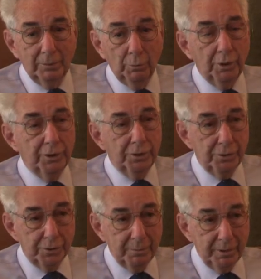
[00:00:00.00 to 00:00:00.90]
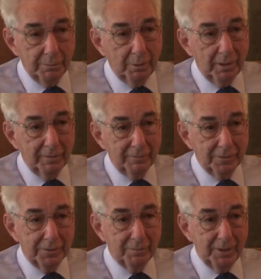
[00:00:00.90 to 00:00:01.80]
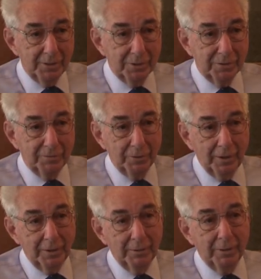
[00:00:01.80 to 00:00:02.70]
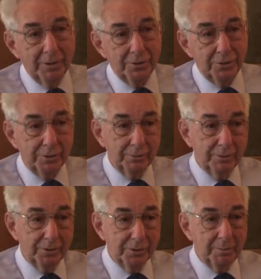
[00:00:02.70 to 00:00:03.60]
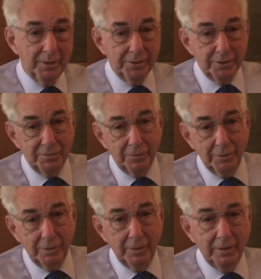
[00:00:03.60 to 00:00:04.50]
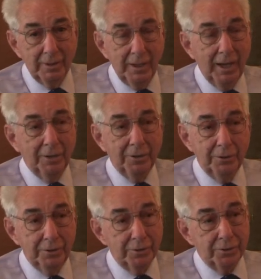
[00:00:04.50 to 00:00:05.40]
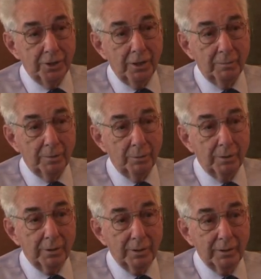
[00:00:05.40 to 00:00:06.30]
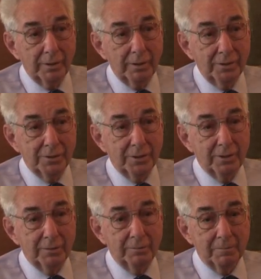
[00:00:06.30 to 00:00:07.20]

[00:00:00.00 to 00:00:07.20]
one you choose to be your wife. It's the basis for how you raise your children. It's the basis for how you do your job at work. It's the